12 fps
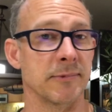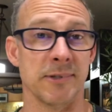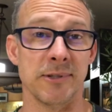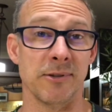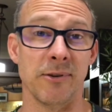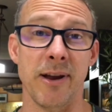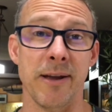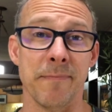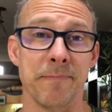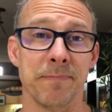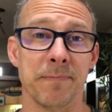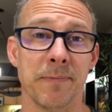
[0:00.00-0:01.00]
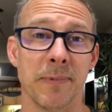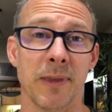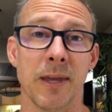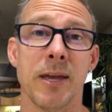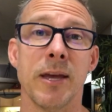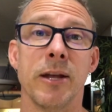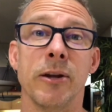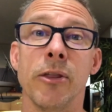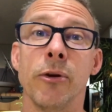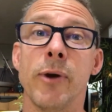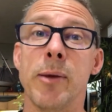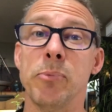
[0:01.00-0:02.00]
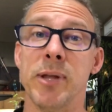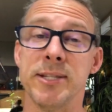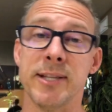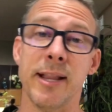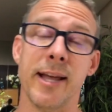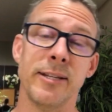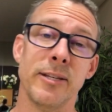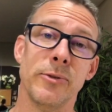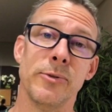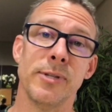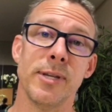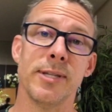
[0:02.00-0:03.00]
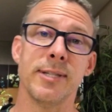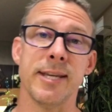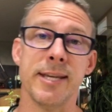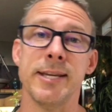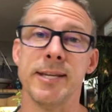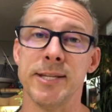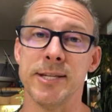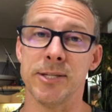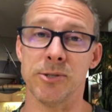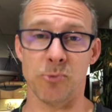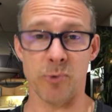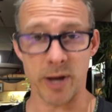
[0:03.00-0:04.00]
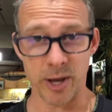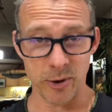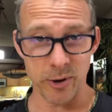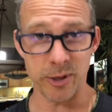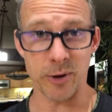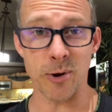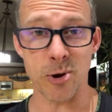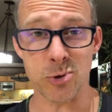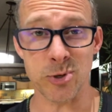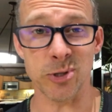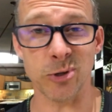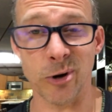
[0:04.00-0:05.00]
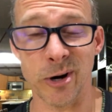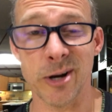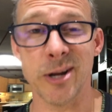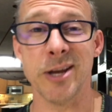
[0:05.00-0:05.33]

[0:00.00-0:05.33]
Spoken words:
This is great. Another great place I like to use this is when I go to the grocery store.